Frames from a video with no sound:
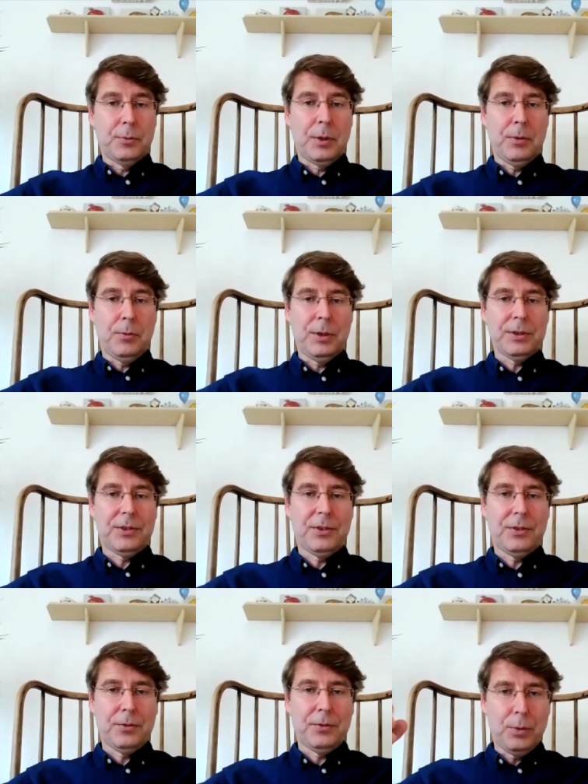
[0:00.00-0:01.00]
What, what,
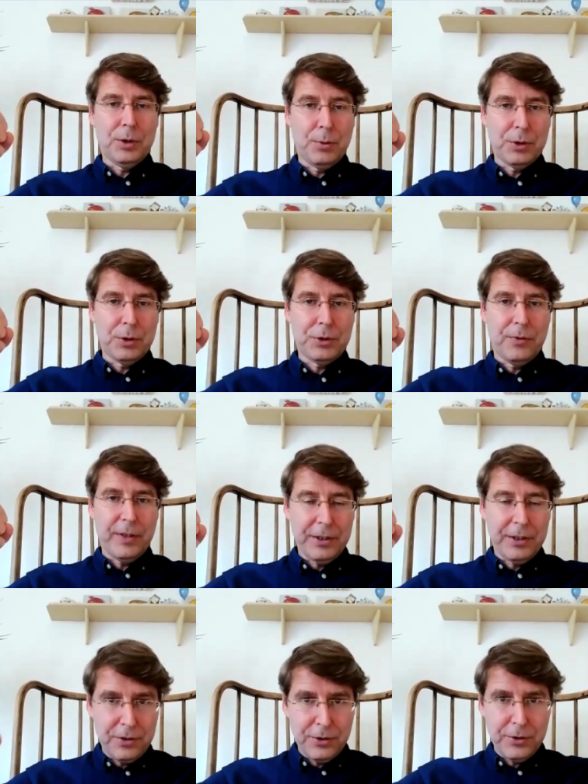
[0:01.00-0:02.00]
what, what should they
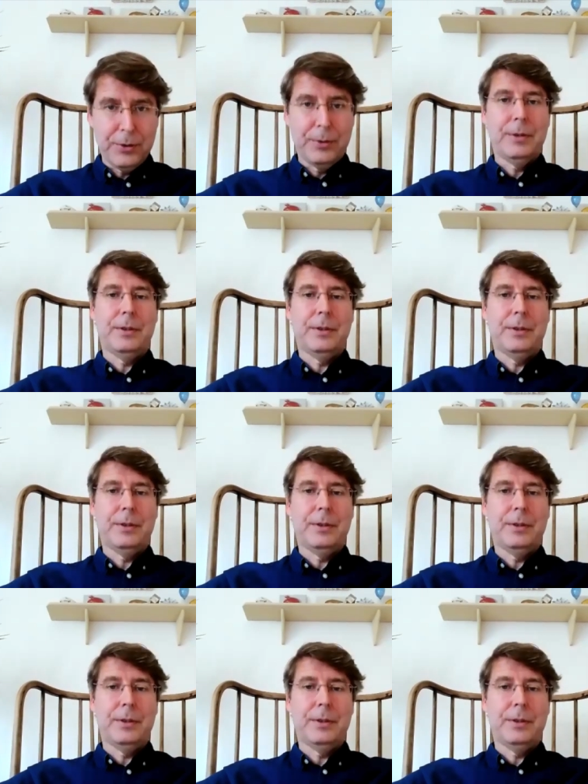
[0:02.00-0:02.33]
do